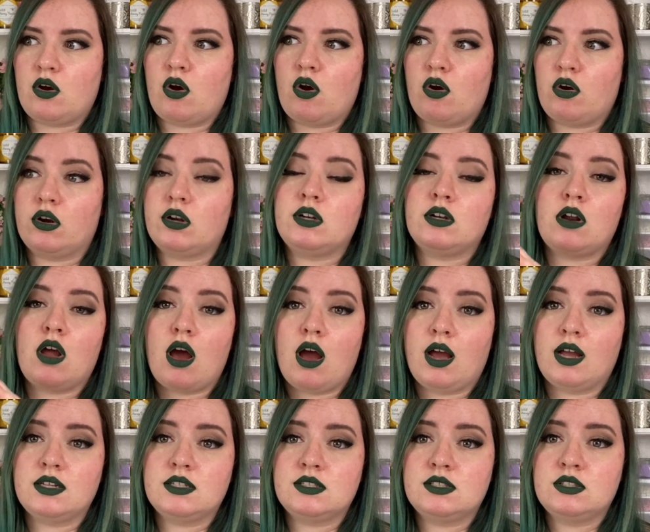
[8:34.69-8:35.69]
are
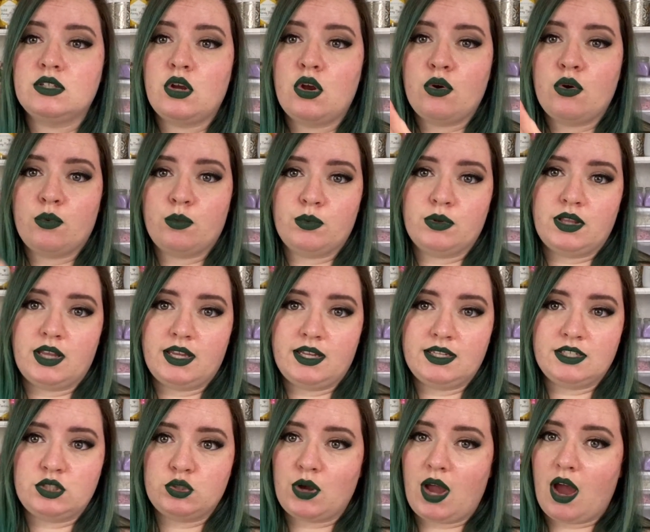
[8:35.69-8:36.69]
not
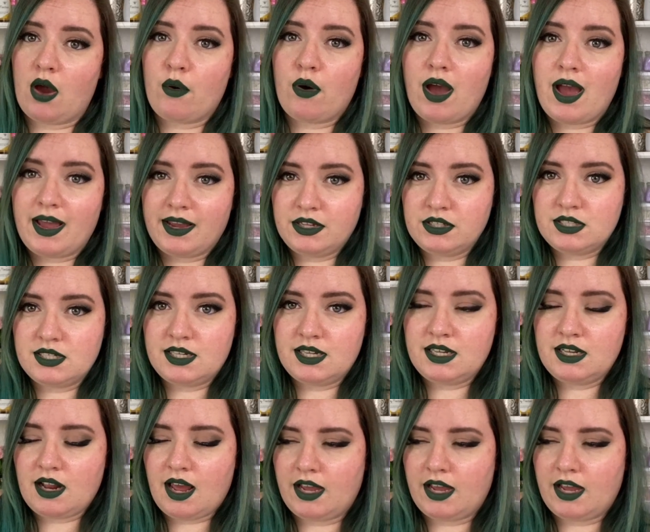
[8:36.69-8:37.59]
related to how I did it.